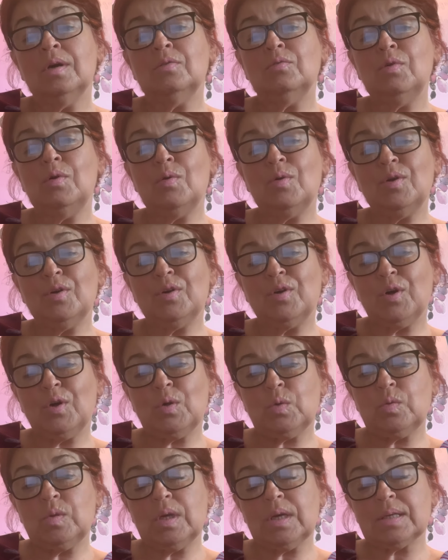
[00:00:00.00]
we will go
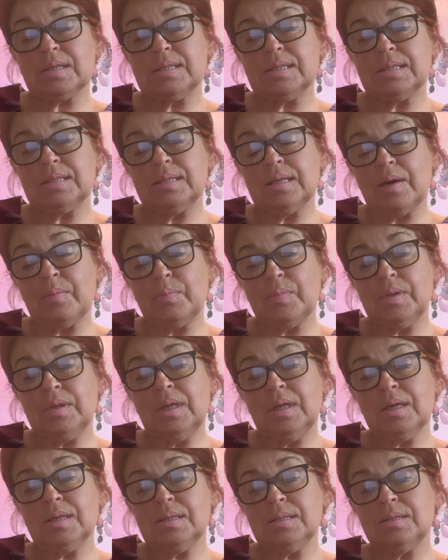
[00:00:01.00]
next step
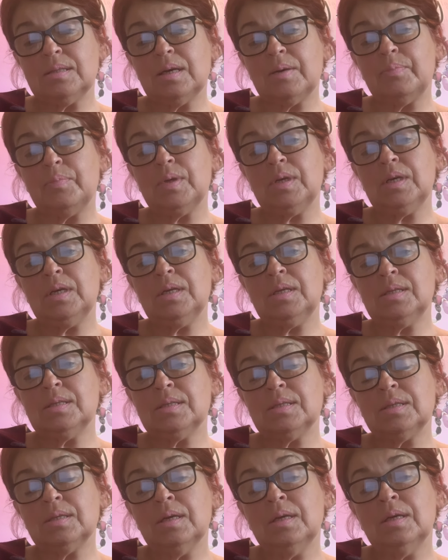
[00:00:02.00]
next step
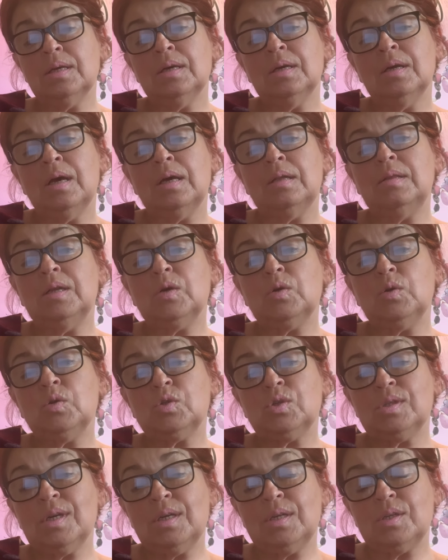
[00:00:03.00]
is
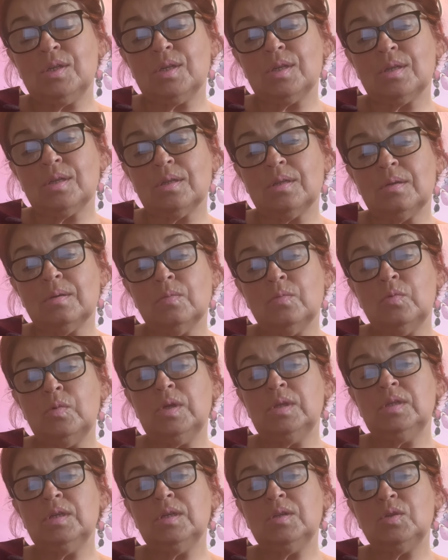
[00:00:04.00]
negotiation
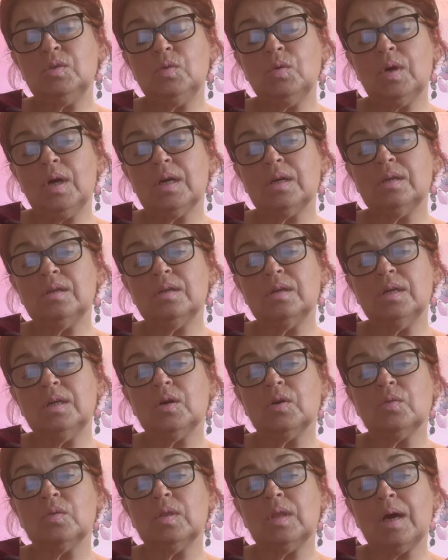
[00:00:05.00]
we need to agree on